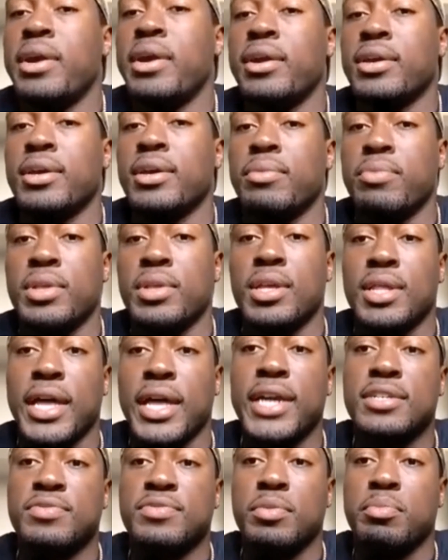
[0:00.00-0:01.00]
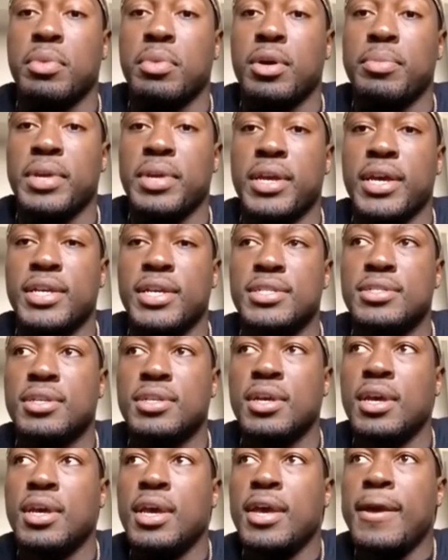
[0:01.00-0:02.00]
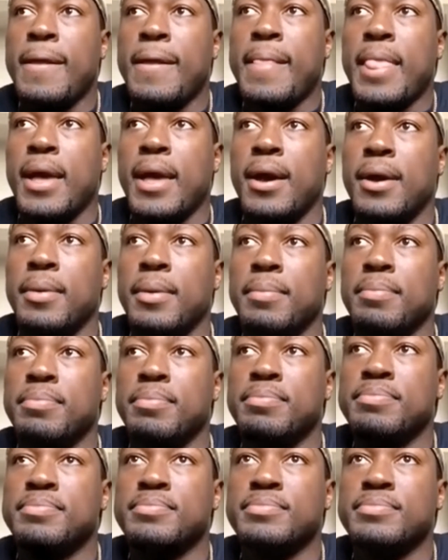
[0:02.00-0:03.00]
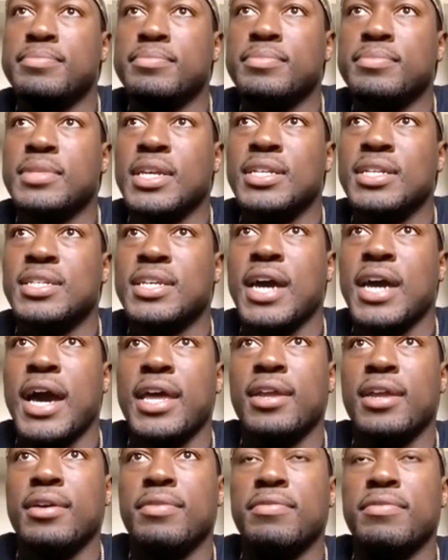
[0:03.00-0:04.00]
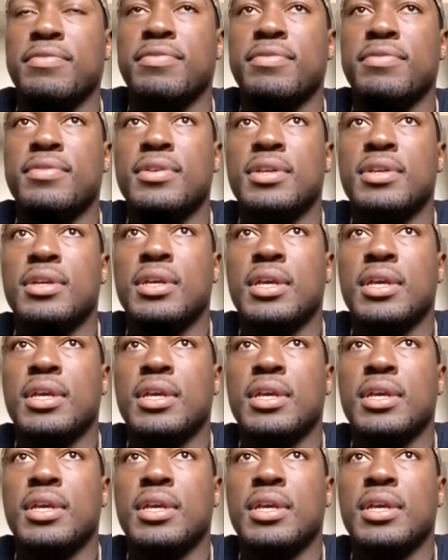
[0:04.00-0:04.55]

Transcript: much of America really likes football, because um, it's kind of